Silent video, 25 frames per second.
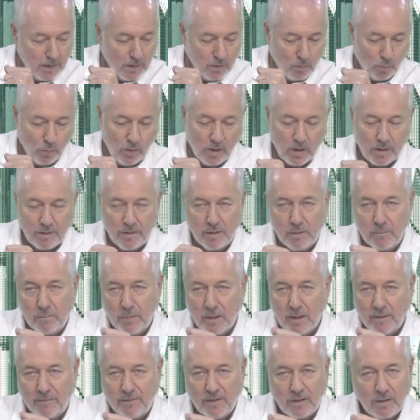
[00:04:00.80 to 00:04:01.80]
where the
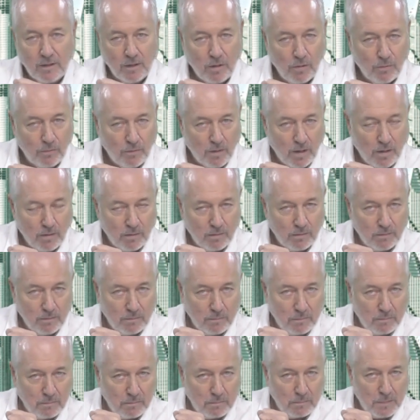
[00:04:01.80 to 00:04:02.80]
buffalo
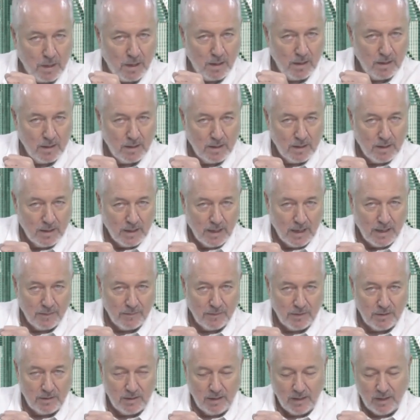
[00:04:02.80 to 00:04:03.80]
roam,
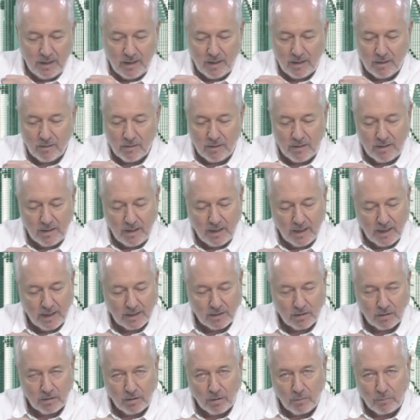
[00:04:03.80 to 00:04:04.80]
and the deer and the
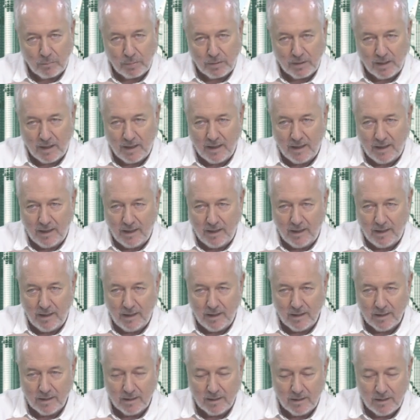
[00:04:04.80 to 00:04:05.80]
antelope
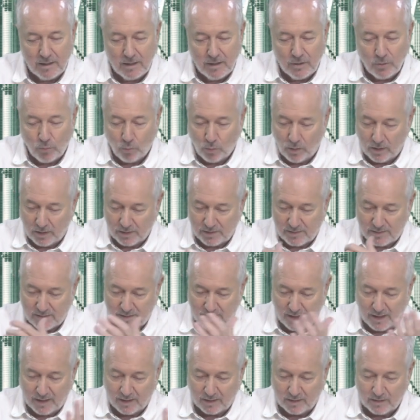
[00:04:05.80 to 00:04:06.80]
play, where
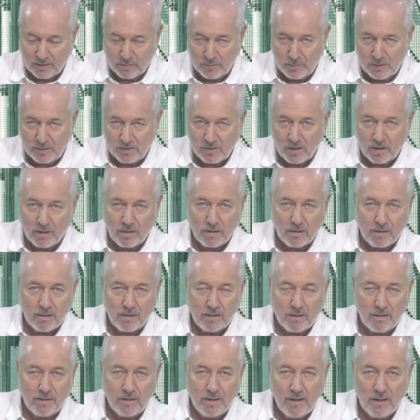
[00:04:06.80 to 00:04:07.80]
seldom is
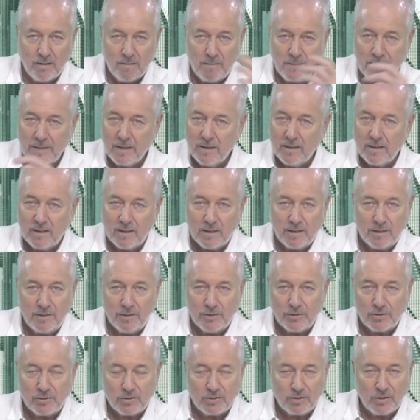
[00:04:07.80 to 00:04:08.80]
heard a
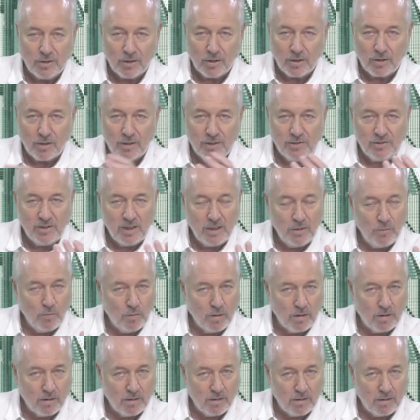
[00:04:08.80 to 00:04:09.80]
discouraging
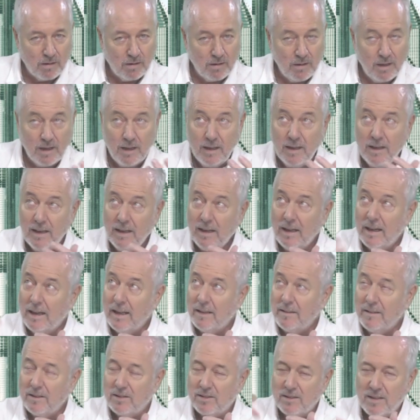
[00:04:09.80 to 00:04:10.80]
word,
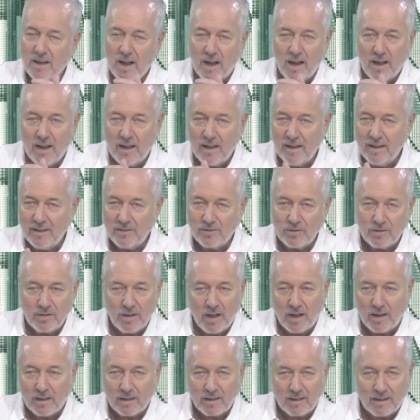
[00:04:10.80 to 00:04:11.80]
and the skies are
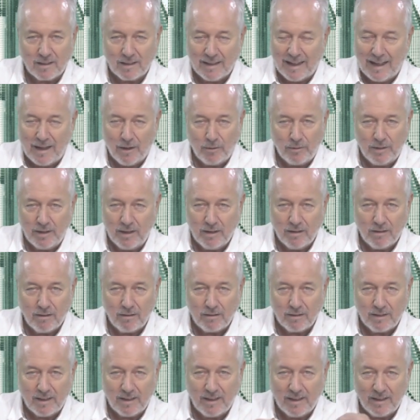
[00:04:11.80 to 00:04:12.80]
not cloudy
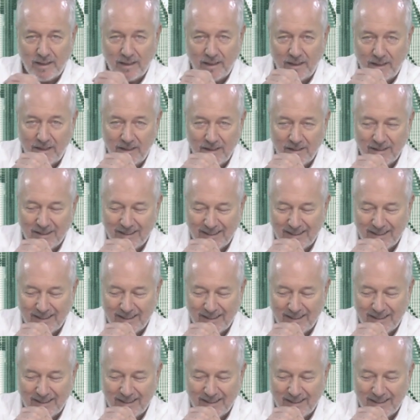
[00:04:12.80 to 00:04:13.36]
all day.